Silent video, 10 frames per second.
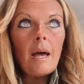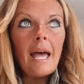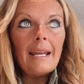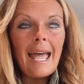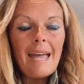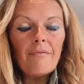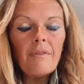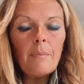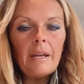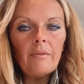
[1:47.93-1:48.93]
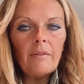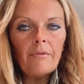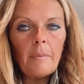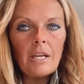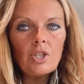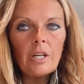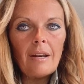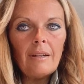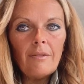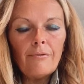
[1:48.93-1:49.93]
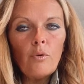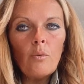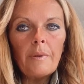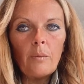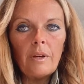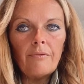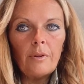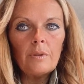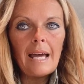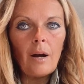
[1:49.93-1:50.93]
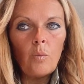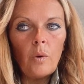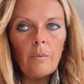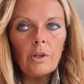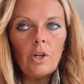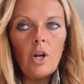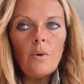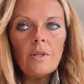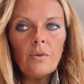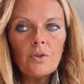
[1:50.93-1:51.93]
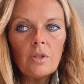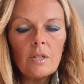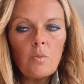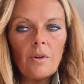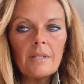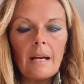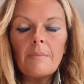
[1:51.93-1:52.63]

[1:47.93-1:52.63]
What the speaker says: and every bit of information, any form that we'd filled out, we would load it onto this WhatsApp.